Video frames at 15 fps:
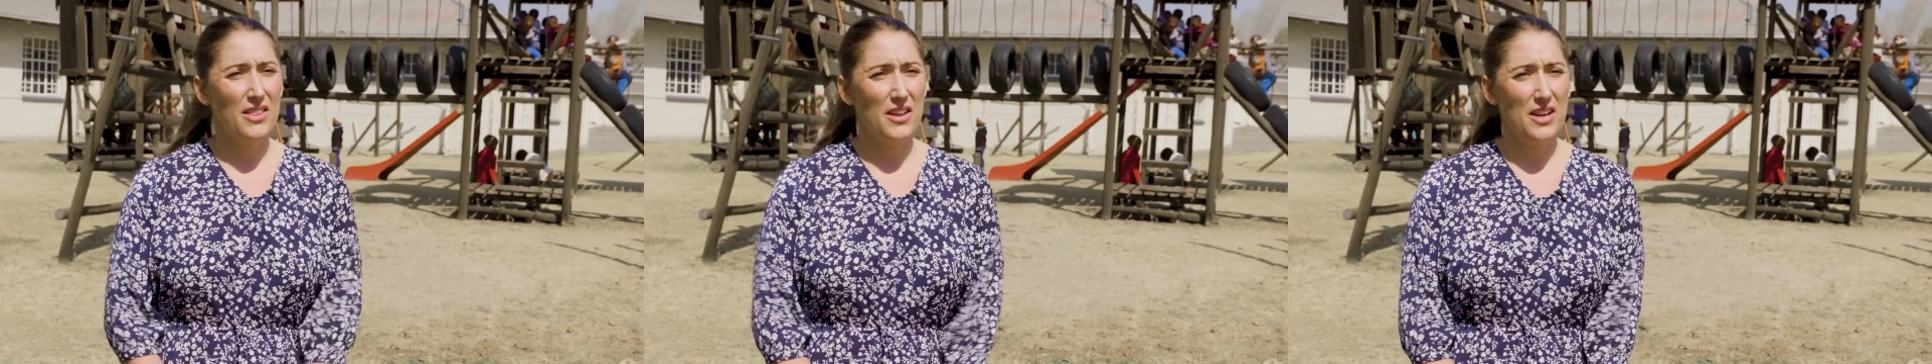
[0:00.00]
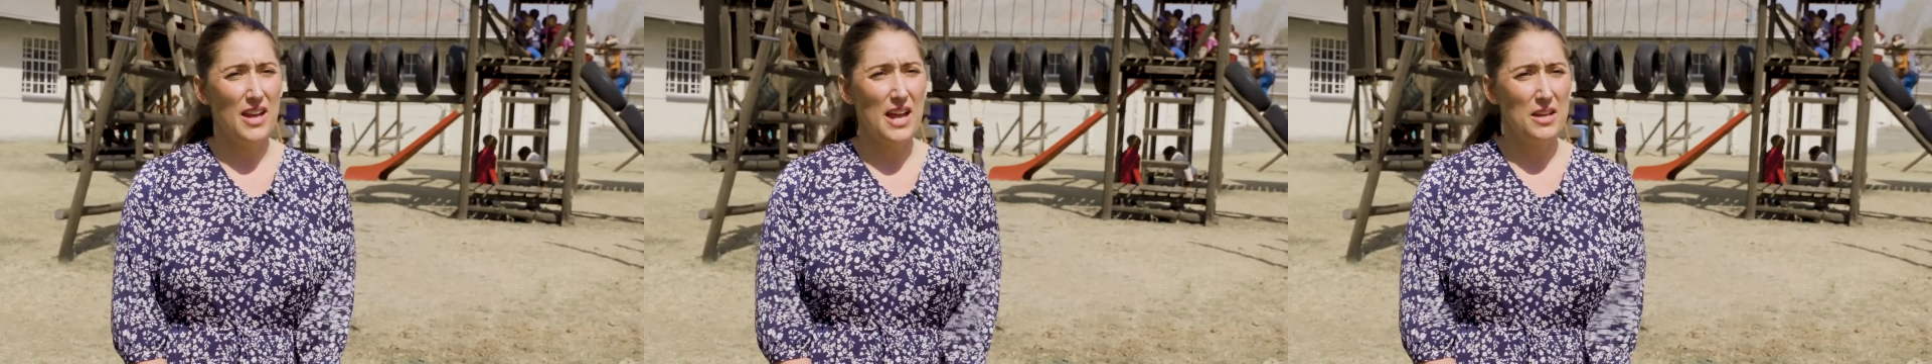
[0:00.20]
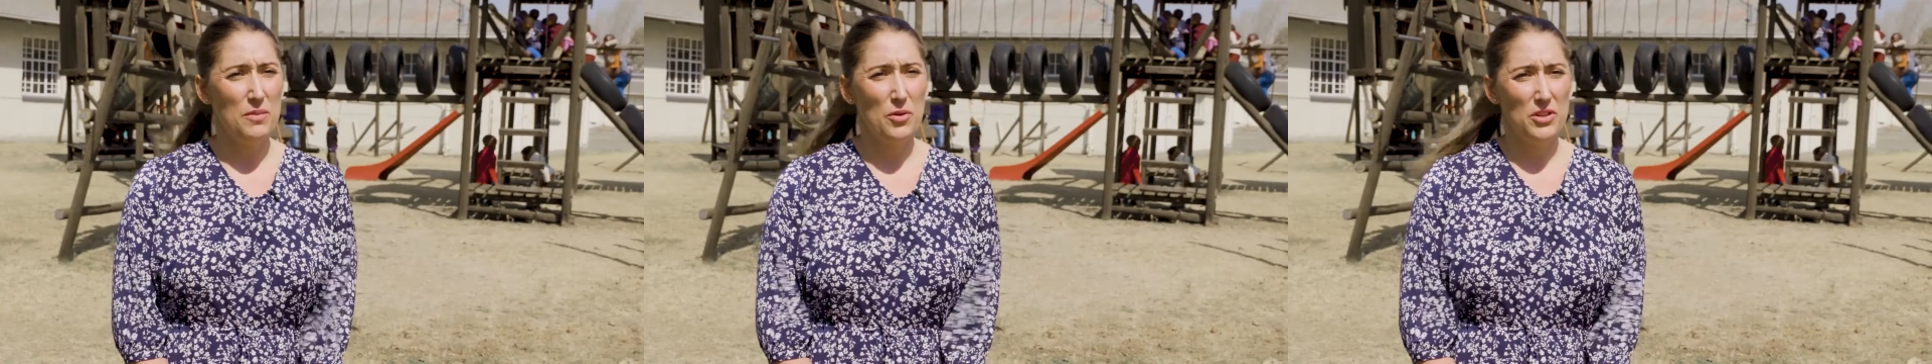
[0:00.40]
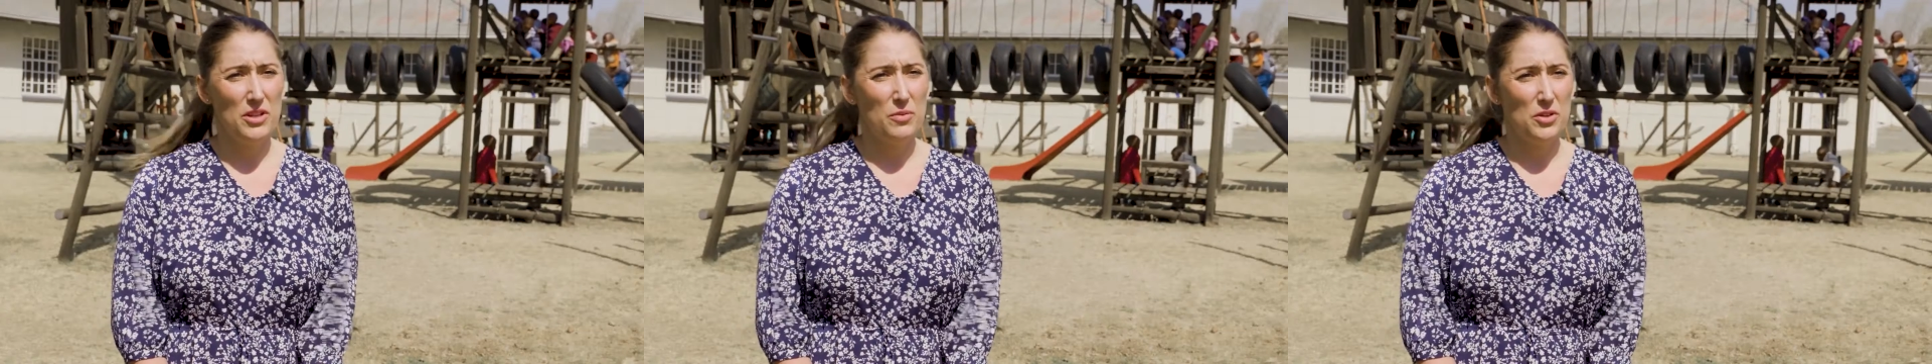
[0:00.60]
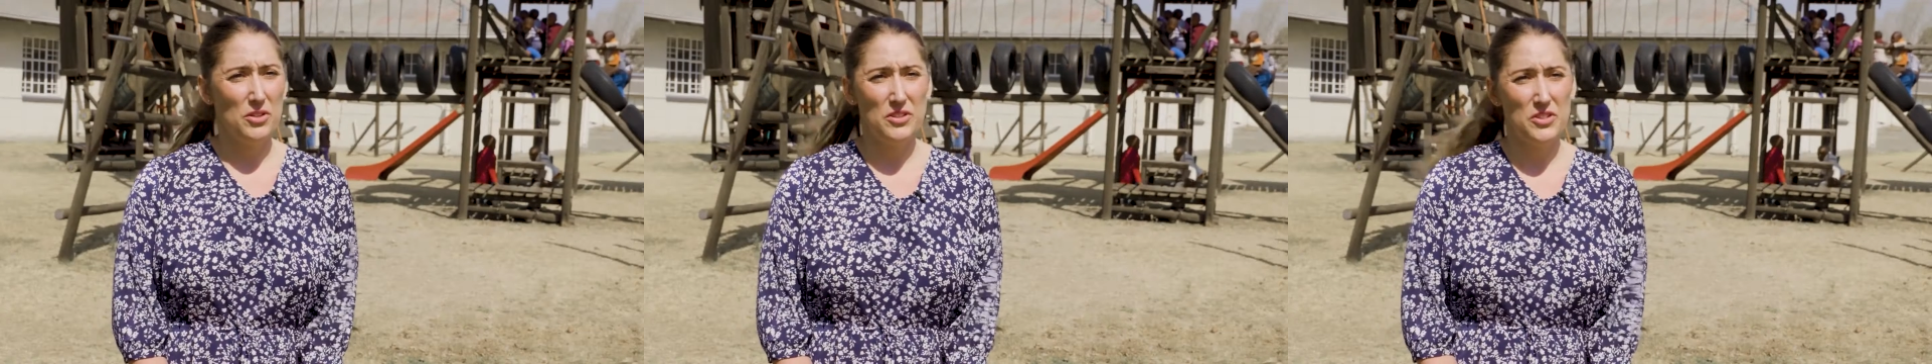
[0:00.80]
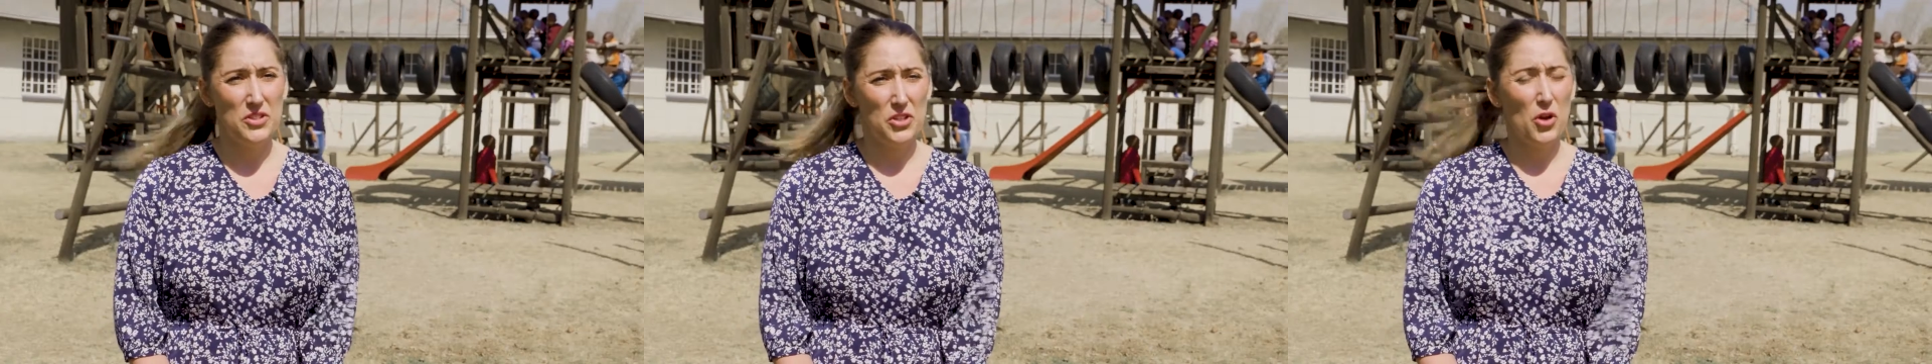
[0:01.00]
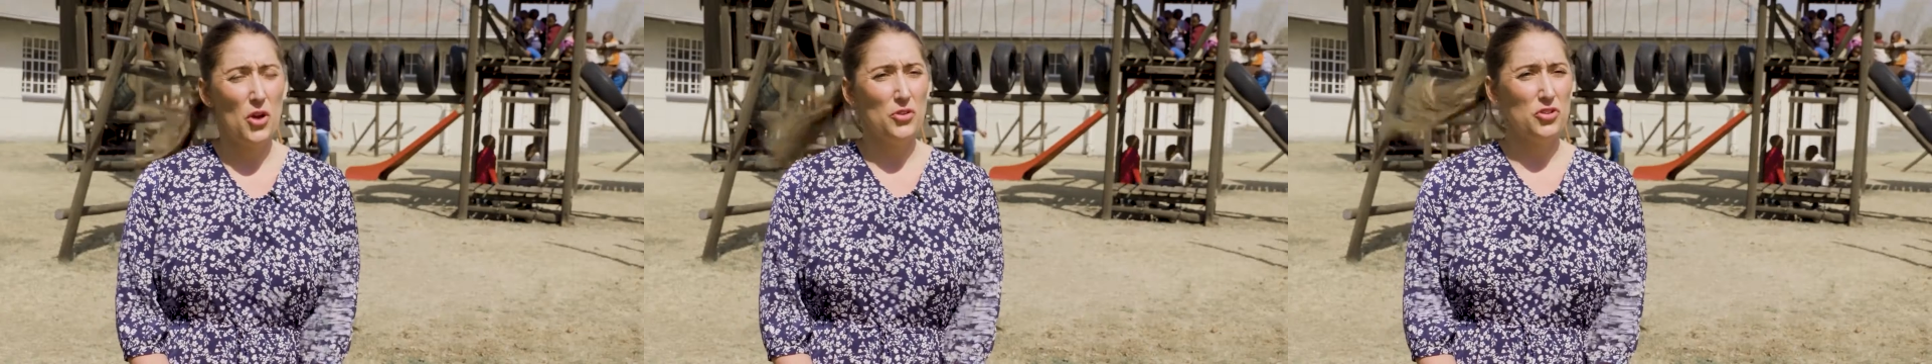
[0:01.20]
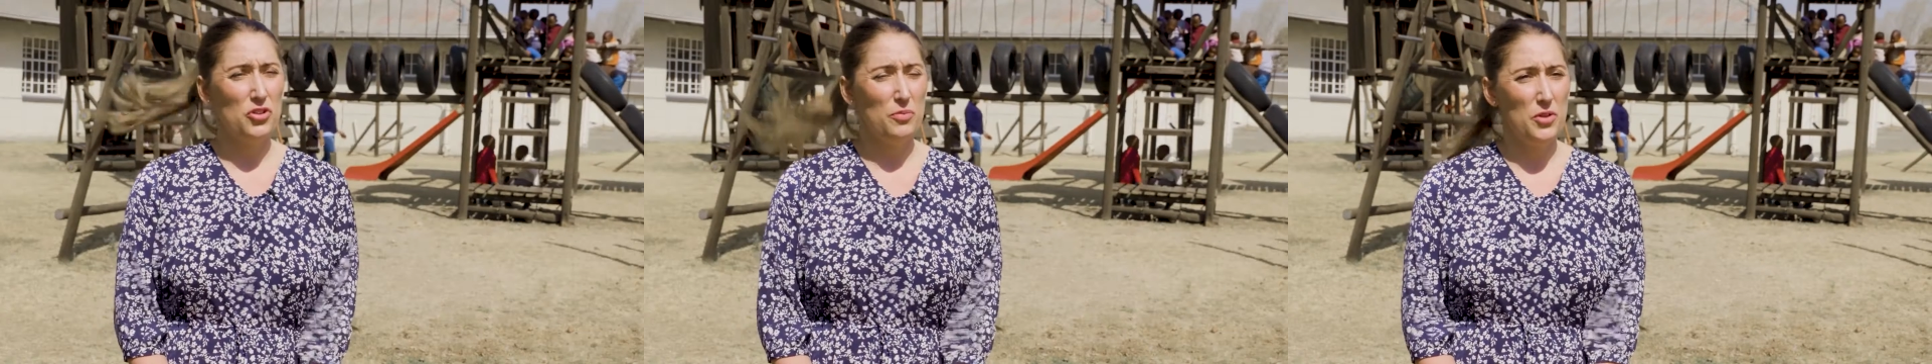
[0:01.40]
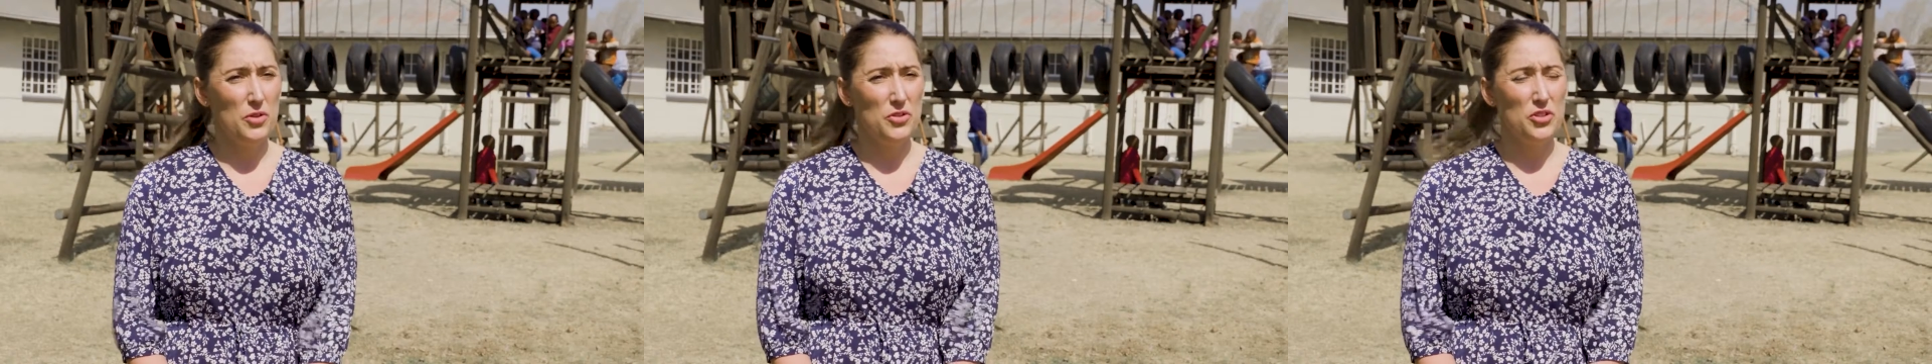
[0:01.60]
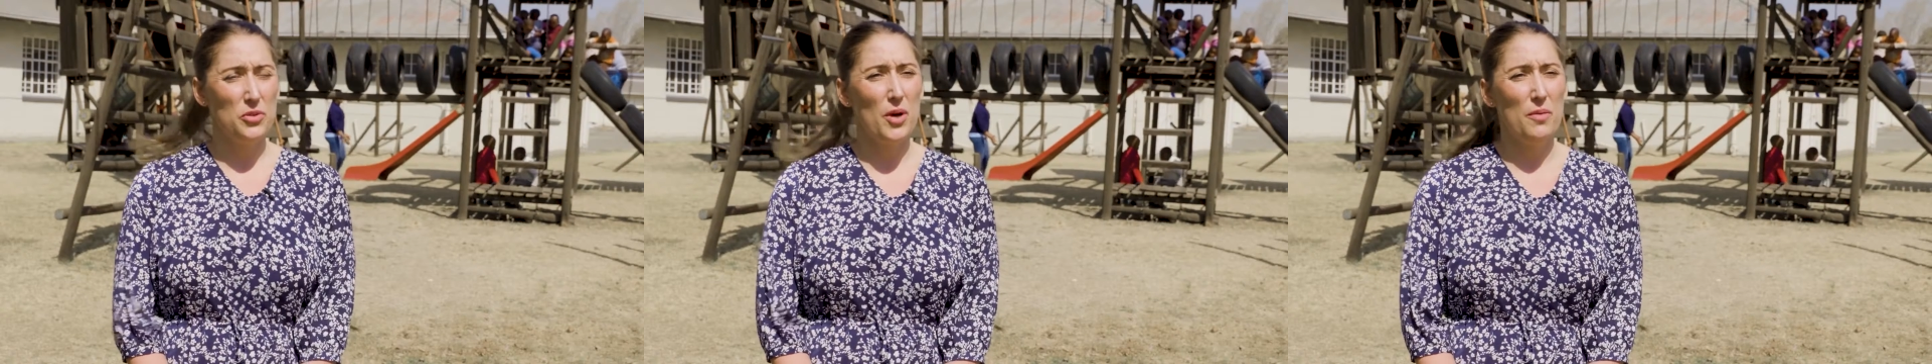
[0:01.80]
that anybody wants to contribute
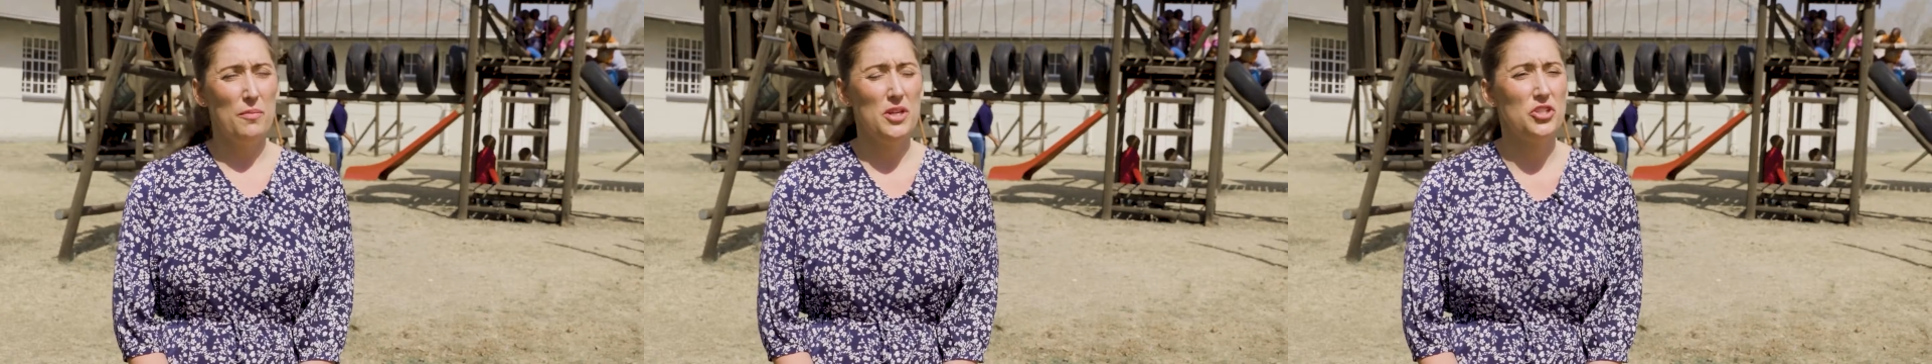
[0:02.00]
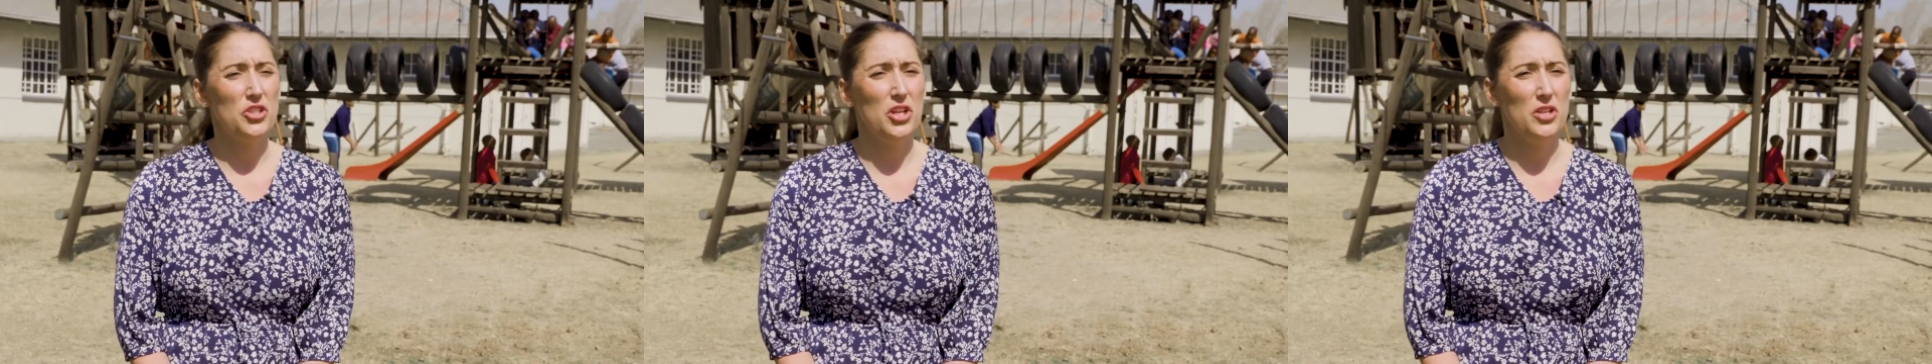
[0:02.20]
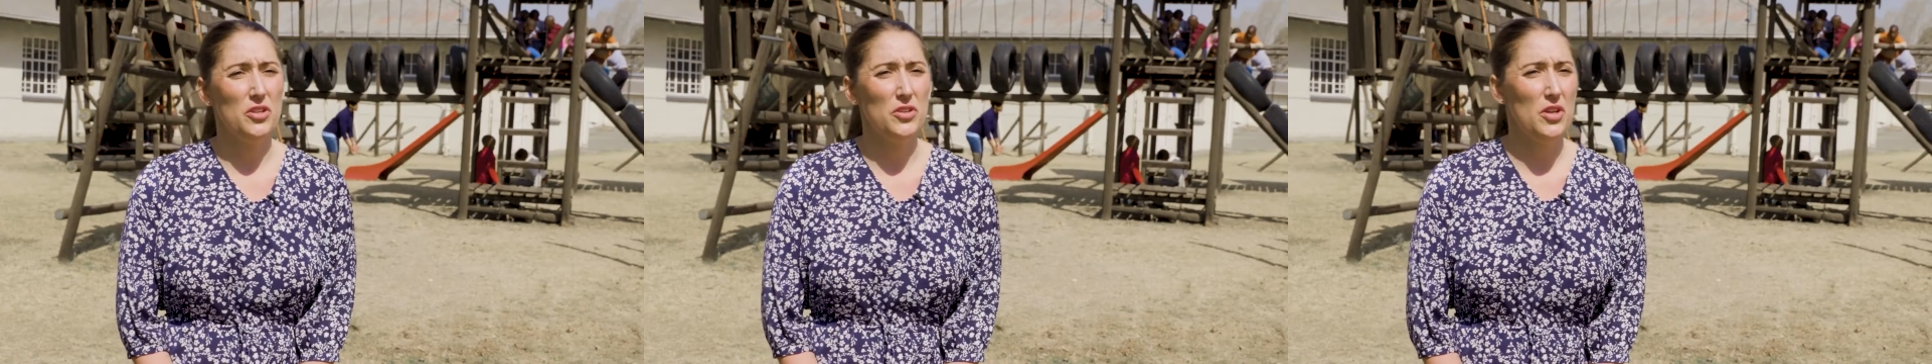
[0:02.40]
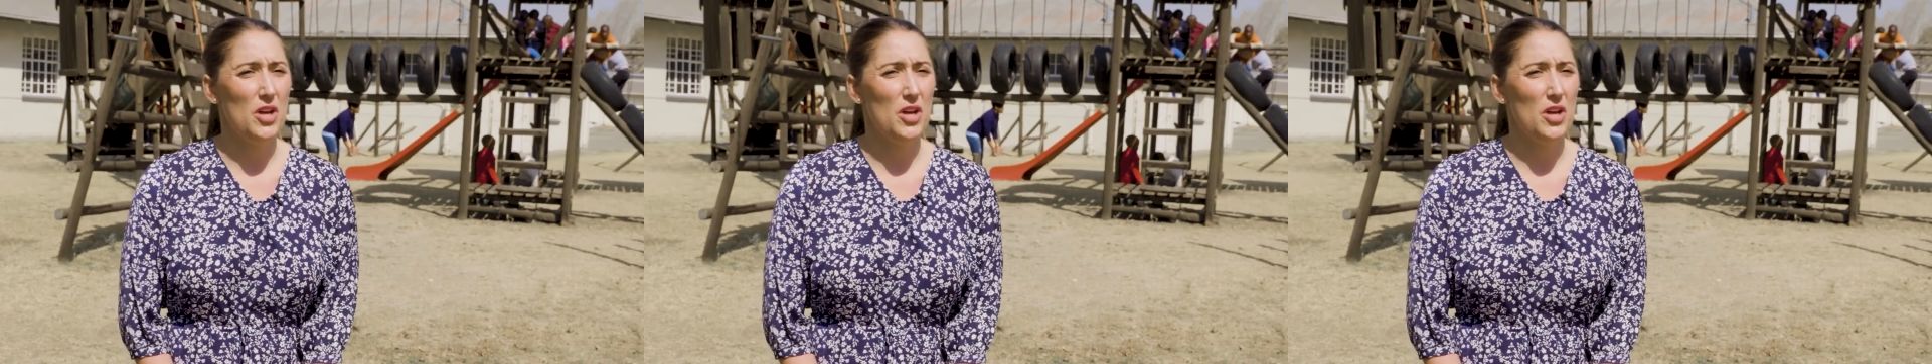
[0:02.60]
to our mission